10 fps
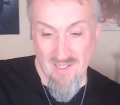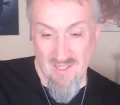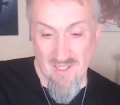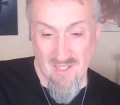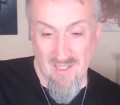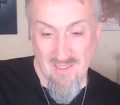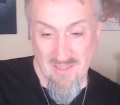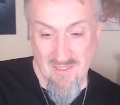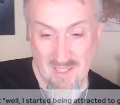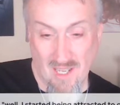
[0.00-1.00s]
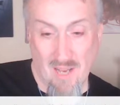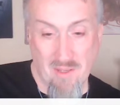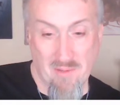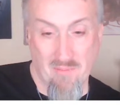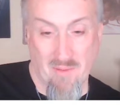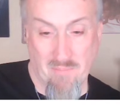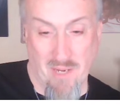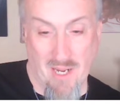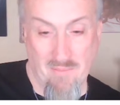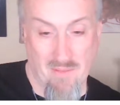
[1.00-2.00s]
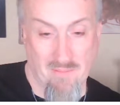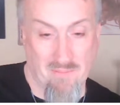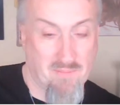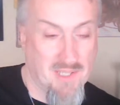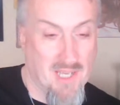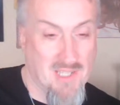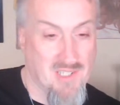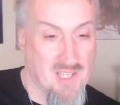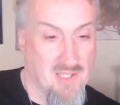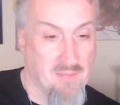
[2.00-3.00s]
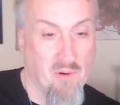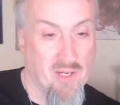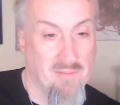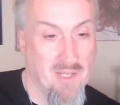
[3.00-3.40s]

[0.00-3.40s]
Yeah. I mean, but that's not the point I'm